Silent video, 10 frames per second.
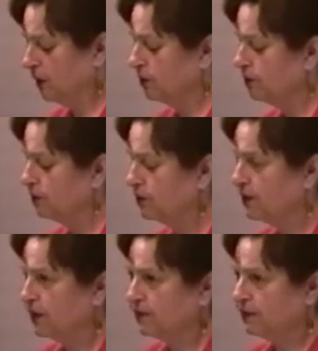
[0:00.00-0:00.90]

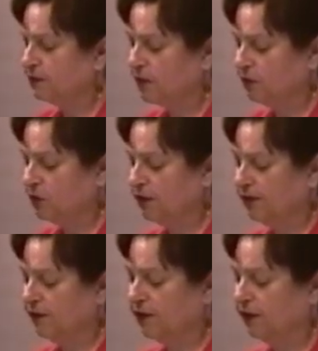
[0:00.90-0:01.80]
Tuesday, September
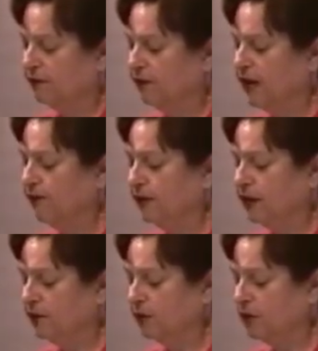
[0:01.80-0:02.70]
11th at 5
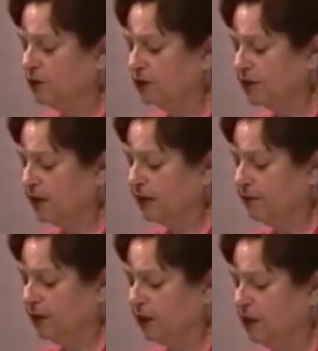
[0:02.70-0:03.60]
a.m. local
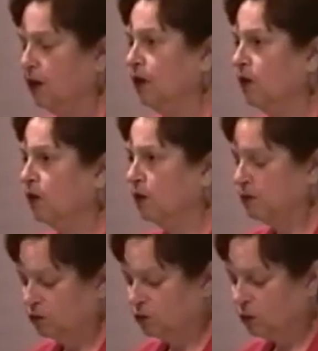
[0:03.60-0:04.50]
time or
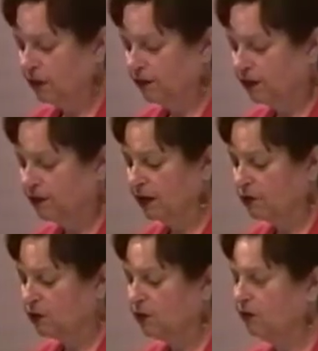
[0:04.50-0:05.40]
1200
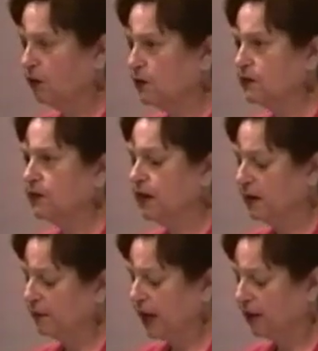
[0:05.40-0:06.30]
hours universal
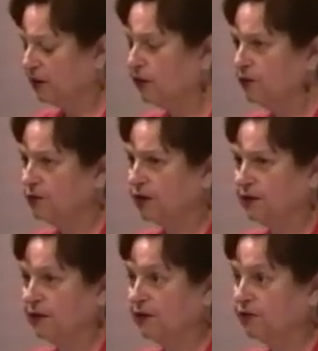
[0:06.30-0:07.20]
time at the Utah
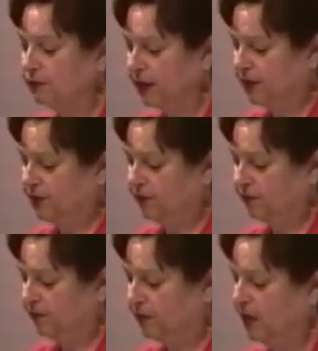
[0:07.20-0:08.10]
test range.
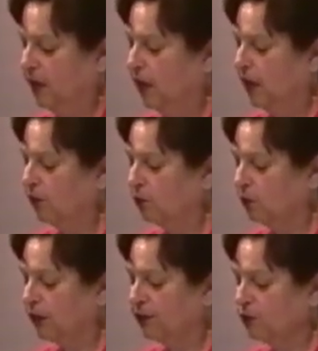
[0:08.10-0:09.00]
It will
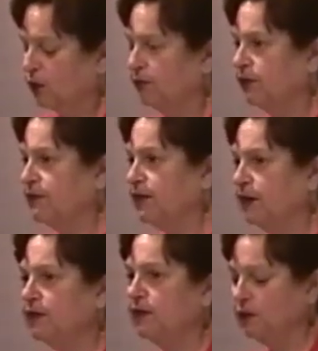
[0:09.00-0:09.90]
bring us roughly
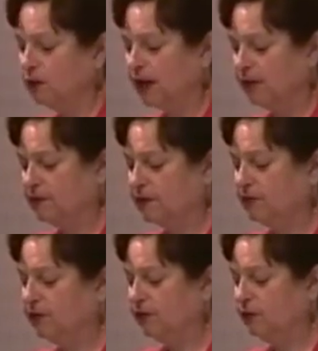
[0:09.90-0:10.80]
10 kilograms
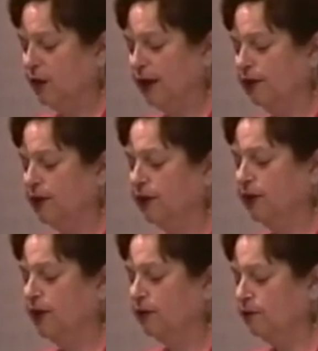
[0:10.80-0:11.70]
of lunar regolith
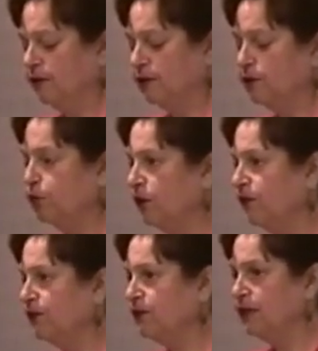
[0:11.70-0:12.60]
from this
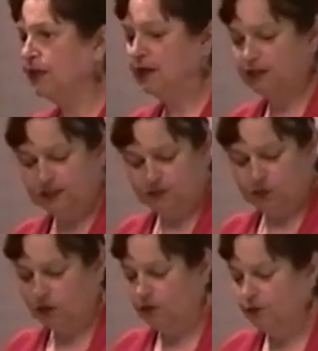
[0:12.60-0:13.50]
previously
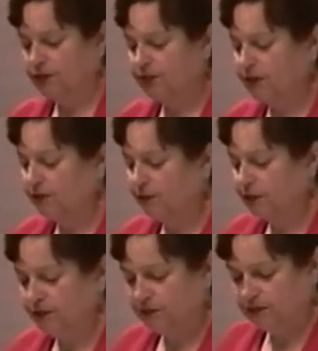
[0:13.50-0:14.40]
unexplored region of the
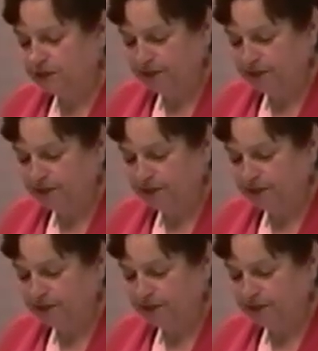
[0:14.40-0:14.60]
moon.